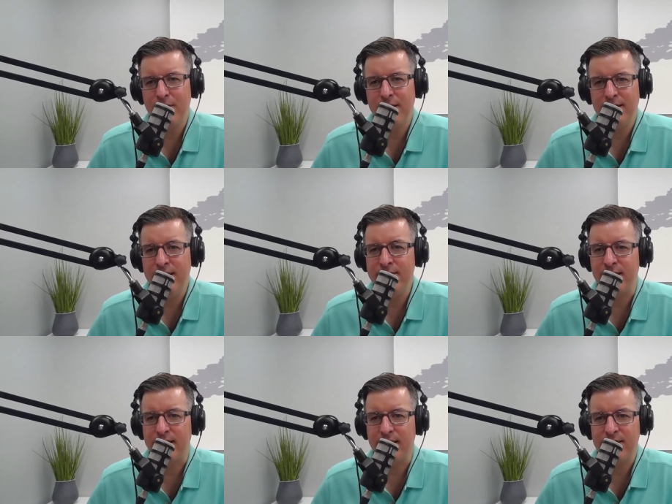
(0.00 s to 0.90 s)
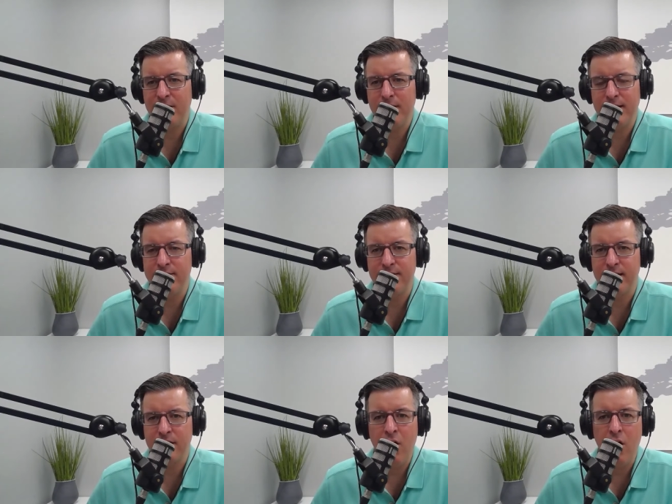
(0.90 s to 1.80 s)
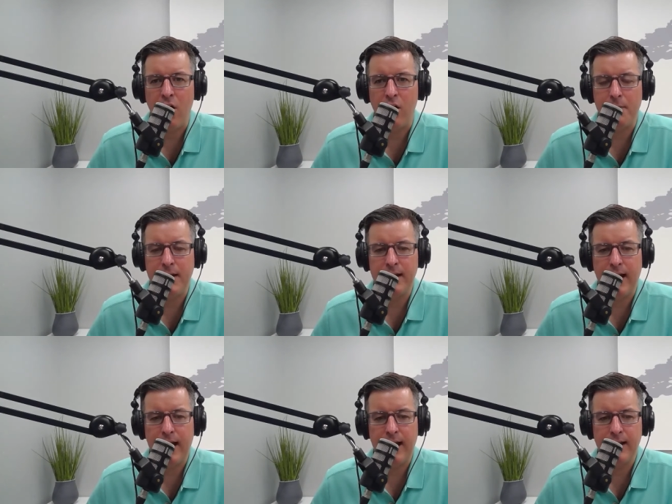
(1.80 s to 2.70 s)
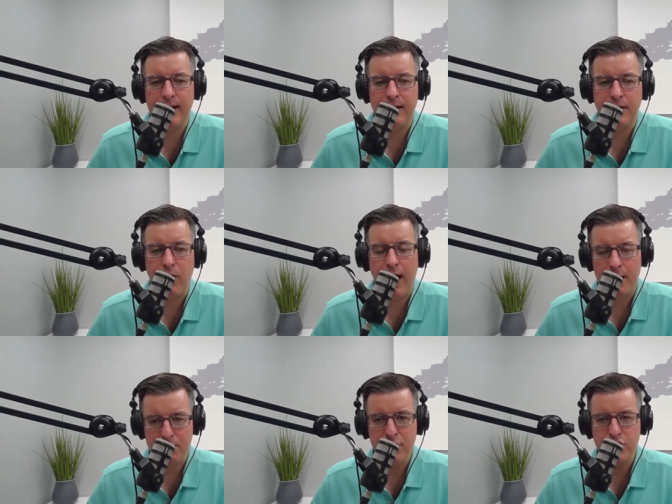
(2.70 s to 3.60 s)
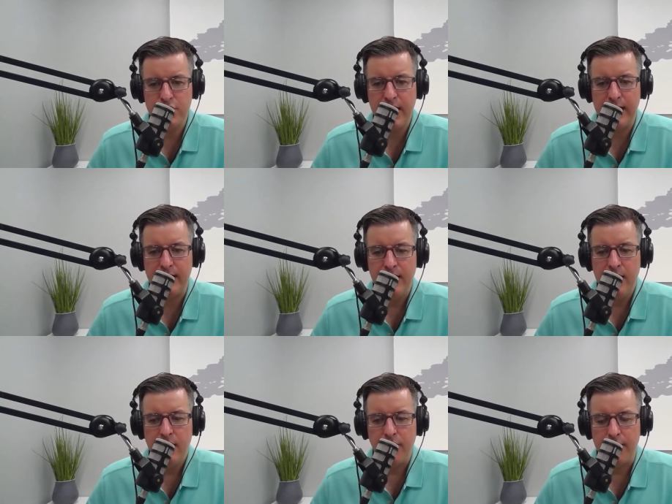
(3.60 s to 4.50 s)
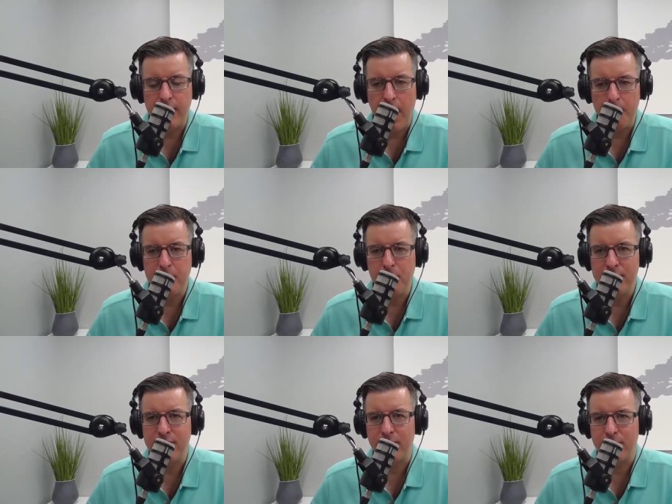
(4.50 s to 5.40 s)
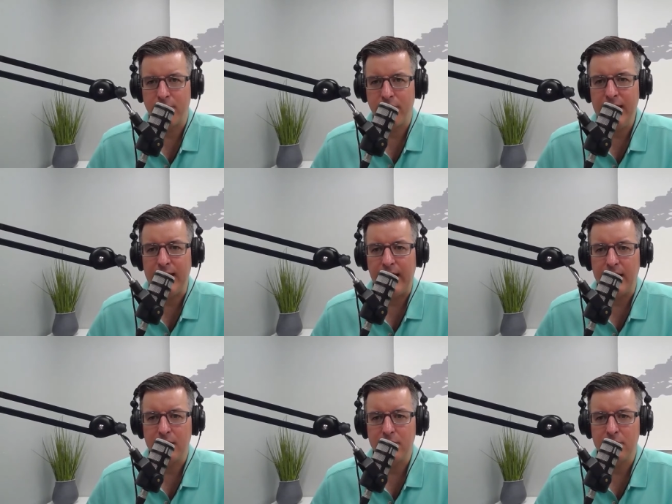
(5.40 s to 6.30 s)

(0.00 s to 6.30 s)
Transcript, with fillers: realistic. That's not realistic at all. I mean, I, I, you know, I appreciate the optimistic thinking,